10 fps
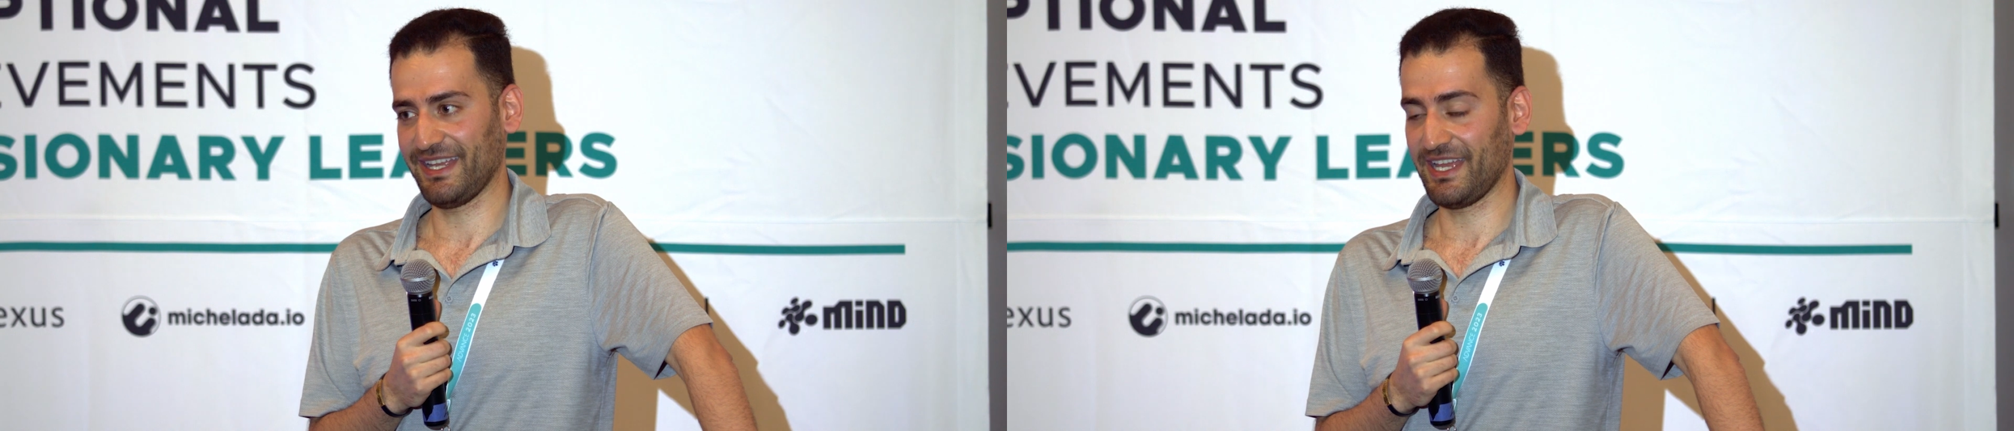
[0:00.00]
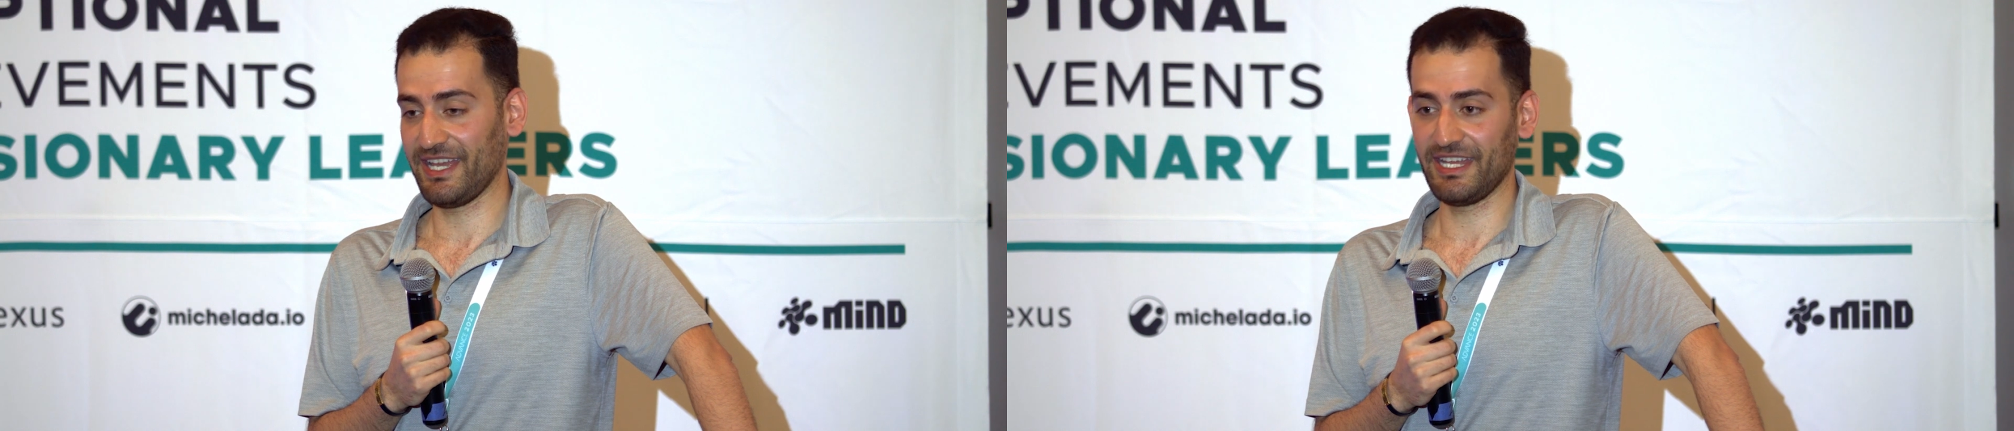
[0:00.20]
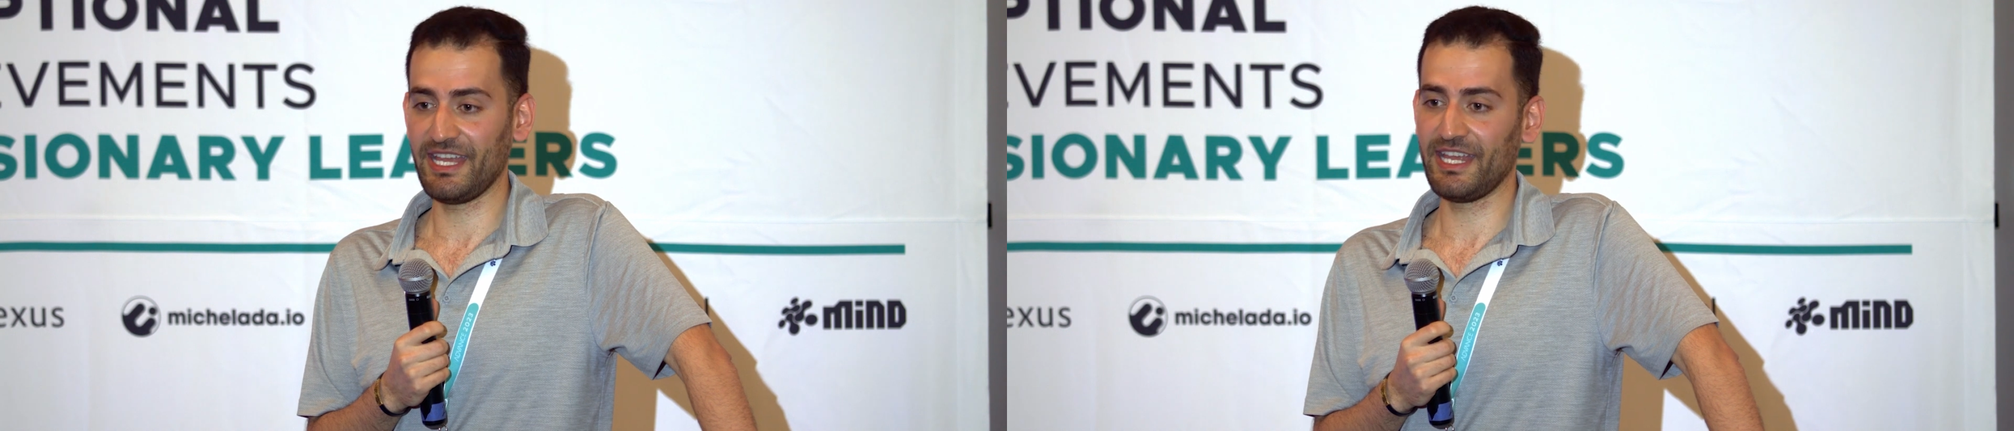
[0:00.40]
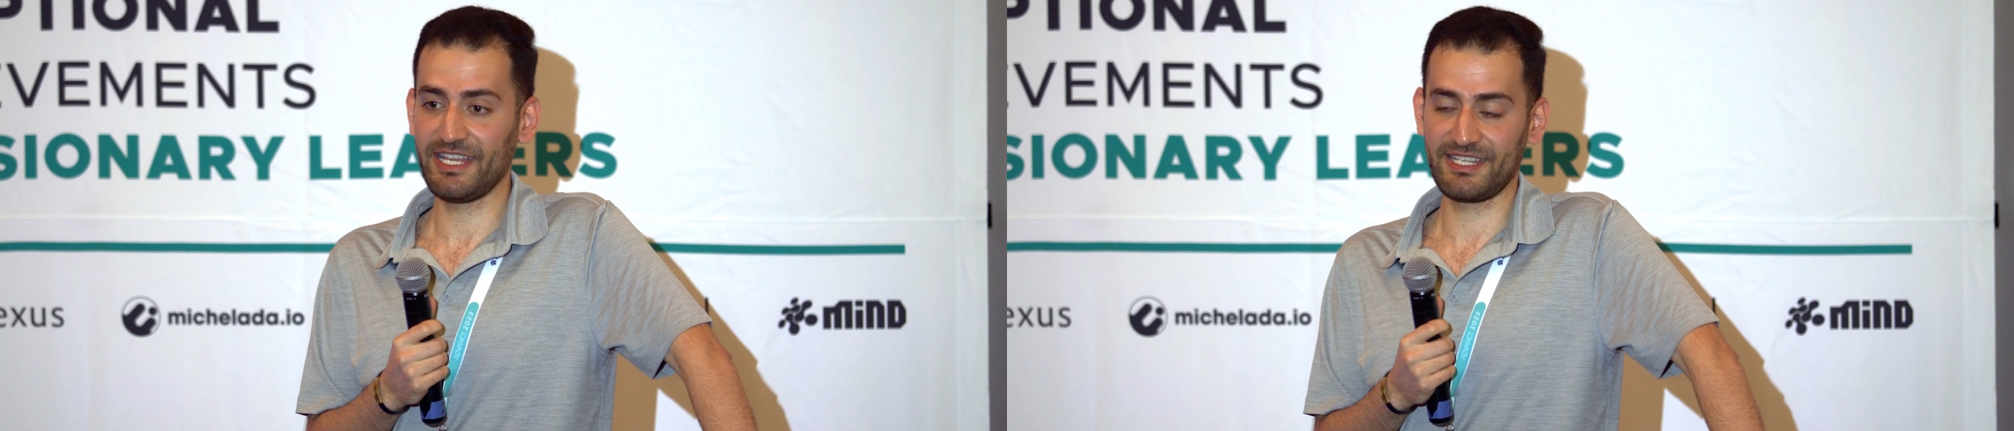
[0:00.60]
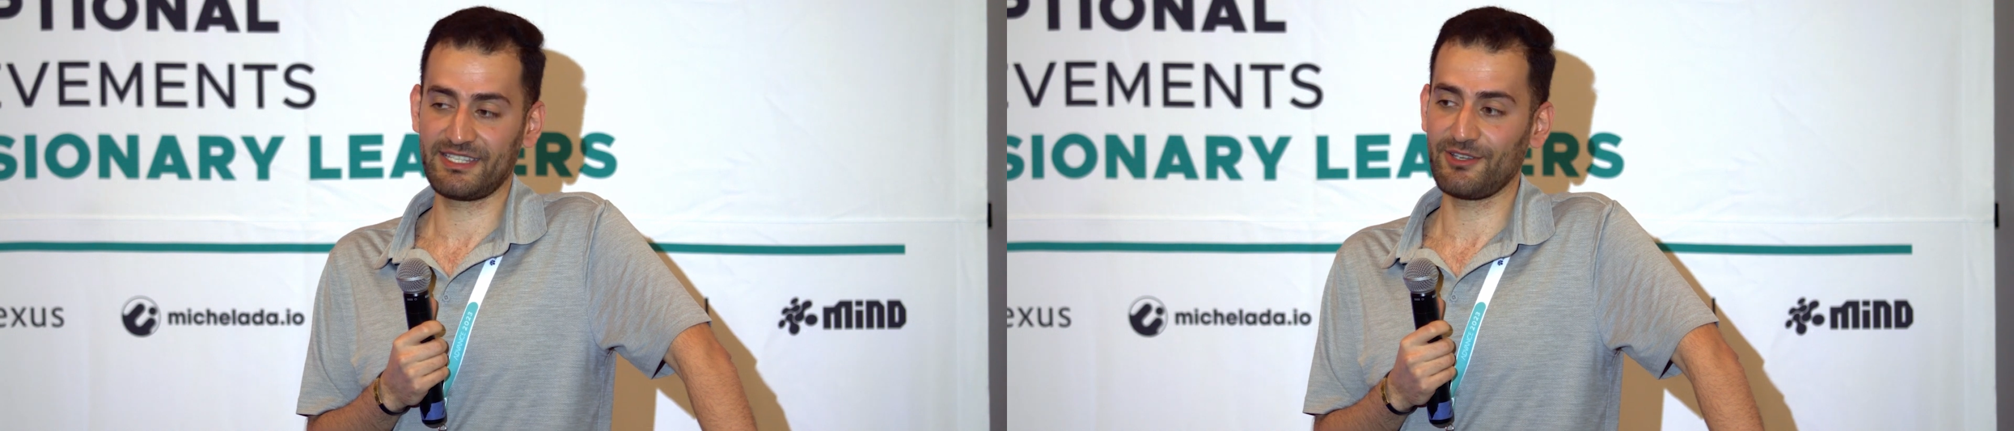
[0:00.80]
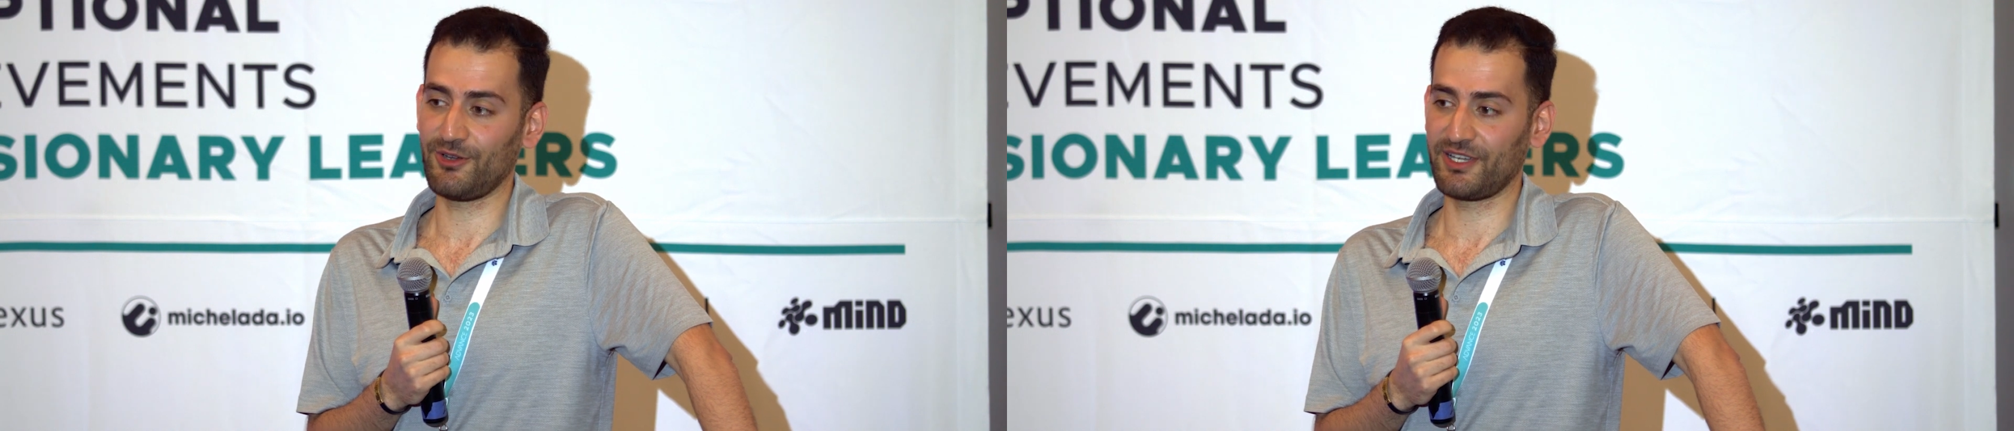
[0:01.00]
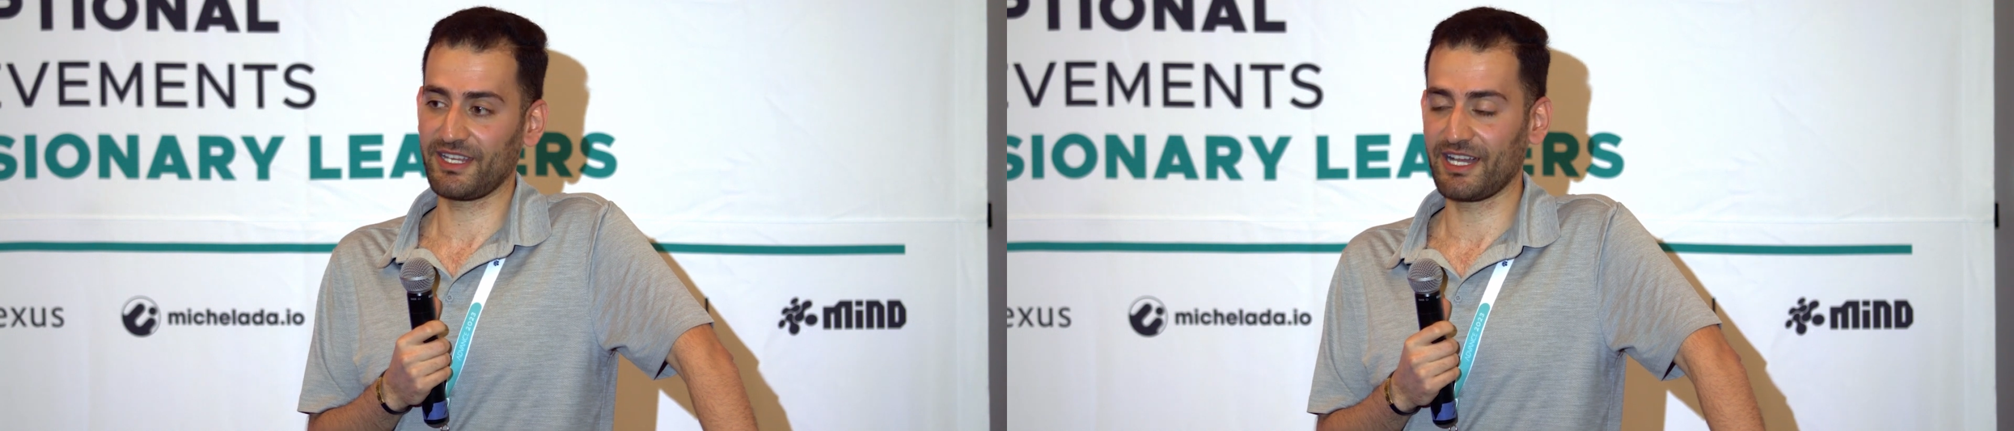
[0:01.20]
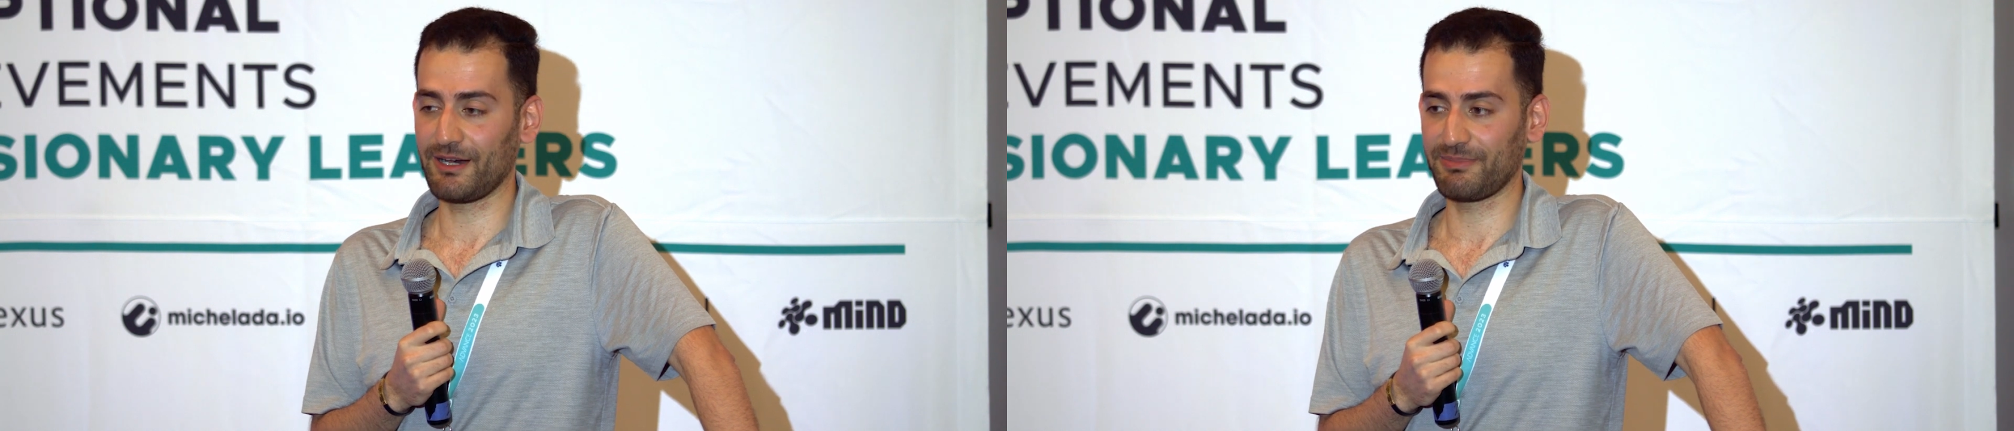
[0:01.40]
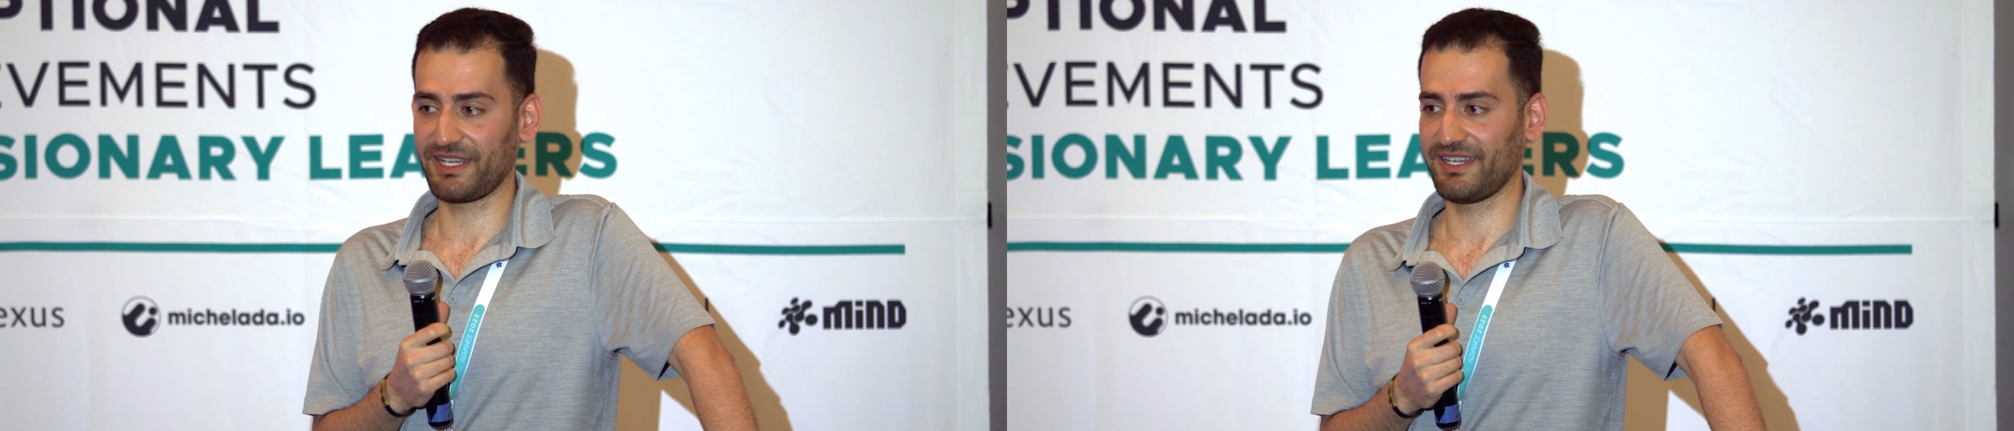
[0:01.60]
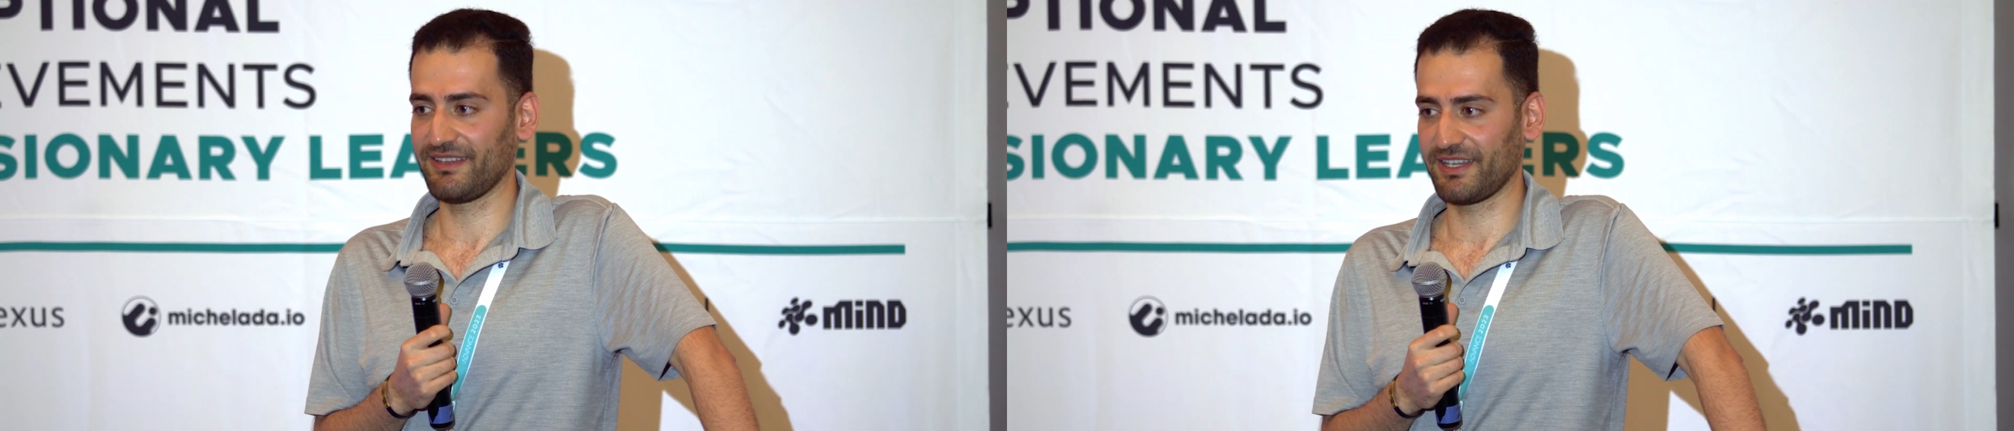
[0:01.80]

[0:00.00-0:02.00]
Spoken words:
And it is already complicated.